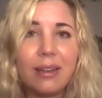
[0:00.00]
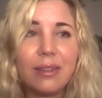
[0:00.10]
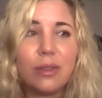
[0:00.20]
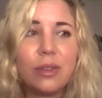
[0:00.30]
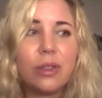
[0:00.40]

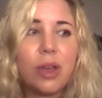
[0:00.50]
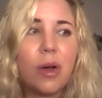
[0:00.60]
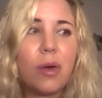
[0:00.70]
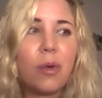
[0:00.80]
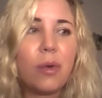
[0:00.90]

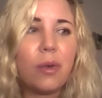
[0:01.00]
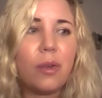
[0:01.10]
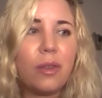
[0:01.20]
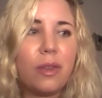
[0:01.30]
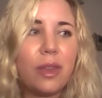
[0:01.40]
So
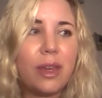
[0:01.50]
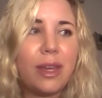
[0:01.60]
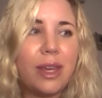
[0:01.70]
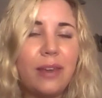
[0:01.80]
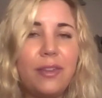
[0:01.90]
the
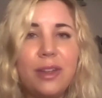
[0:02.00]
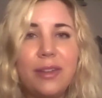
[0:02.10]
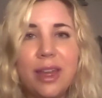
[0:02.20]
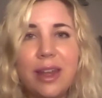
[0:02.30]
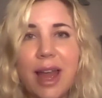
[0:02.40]
gift
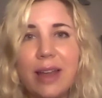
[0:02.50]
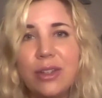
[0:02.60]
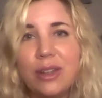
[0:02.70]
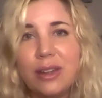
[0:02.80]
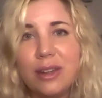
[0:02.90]
of
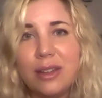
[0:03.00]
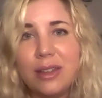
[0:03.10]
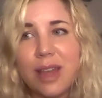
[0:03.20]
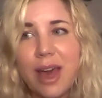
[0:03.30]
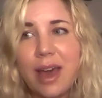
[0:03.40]
connection
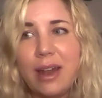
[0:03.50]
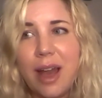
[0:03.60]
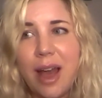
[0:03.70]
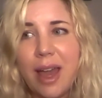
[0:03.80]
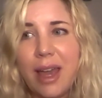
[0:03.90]
is that
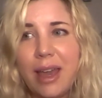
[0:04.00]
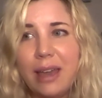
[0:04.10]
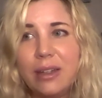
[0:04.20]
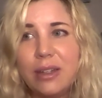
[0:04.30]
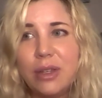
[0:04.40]
I
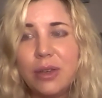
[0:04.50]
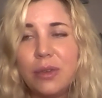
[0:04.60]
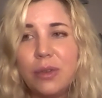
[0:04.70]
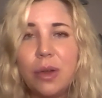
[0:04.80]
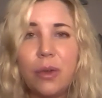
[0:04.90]
get
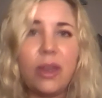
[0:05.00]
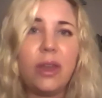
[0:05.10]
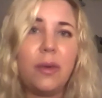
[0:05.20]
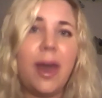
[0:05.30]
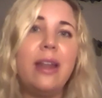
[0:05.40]
to know
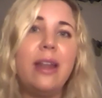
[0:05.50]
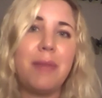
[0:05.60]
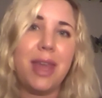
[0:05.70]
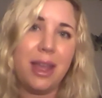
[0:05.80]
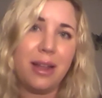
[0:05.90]
you and
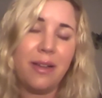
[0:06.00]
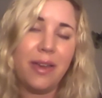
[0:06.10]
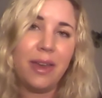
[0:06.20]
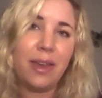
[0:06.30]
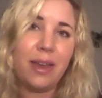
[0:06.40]
me.
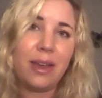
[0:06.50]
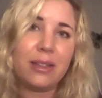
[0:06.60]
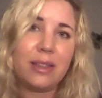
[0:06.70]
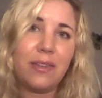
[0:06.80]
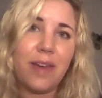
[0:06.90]

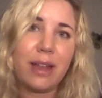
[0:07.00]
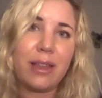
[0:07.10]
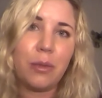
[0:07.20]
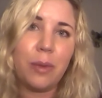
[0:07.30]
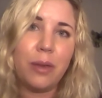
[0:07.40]
It's the fact
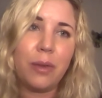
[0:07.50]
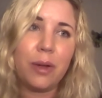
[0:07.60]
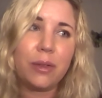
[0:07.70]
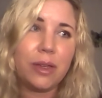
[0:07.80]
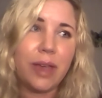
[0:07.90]
that we
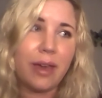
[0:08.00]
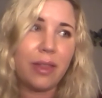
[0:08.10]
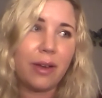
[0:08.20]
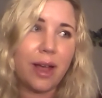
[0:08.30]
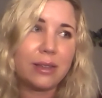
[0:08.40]
grow
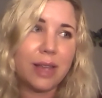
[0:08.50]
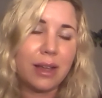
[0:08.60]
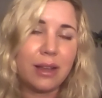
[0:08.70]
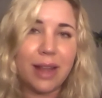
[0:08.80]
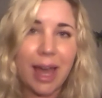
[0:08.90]
together as a
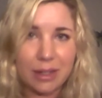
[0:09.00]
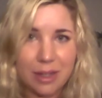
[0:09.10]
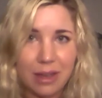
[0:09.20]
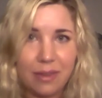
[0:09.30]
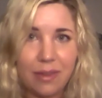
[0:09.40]

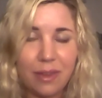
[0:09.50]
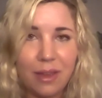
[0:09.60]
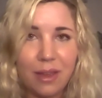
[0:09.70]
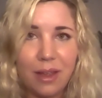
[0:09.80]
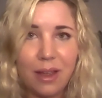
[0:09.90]
collective.
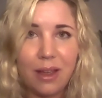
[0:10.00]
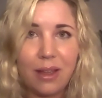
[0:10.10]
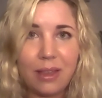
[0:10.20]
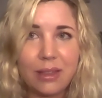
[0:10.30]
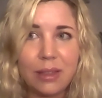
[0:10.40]

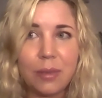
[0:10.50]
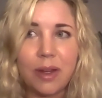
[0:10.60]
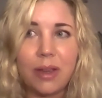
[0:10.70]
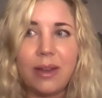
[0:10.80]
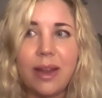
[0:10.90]
This is
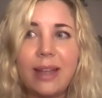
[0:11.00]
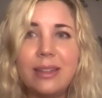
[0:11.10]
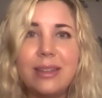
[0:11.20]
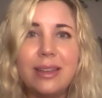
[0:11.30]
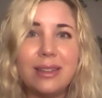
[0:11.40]
what
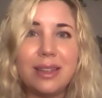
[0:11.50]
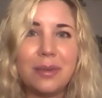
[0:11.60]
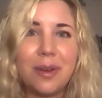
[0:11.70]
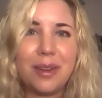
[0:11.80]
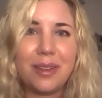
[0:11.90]
unites us
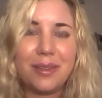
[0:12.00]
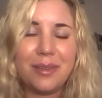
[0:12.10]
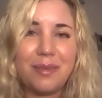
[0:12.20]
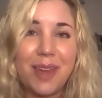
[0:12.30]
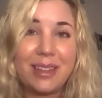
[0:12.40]
and what
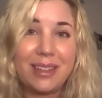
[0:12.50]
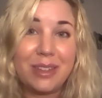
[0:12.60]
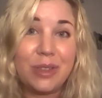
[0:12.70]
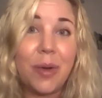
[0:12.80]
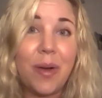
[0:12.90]
makes us
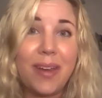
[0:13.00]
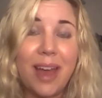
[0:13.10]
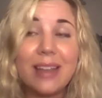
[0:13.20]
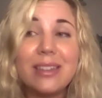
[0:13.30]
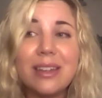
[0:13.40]
strong
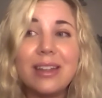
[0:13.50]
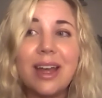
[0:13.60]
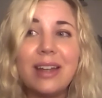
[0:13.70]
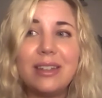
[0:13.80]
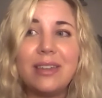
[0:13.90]
as a
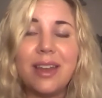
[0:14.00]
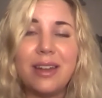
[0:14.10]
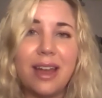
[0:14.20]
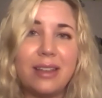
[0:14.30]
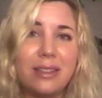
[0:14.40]
collective
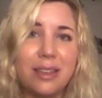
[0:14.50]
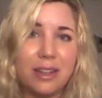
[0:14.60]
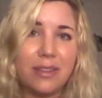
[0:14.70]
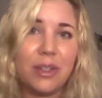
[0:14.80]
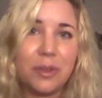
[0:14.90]
and as
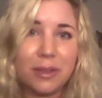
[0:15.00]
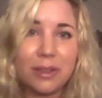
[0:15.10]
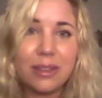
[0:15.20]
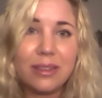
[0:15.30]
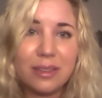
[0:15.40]
individuals.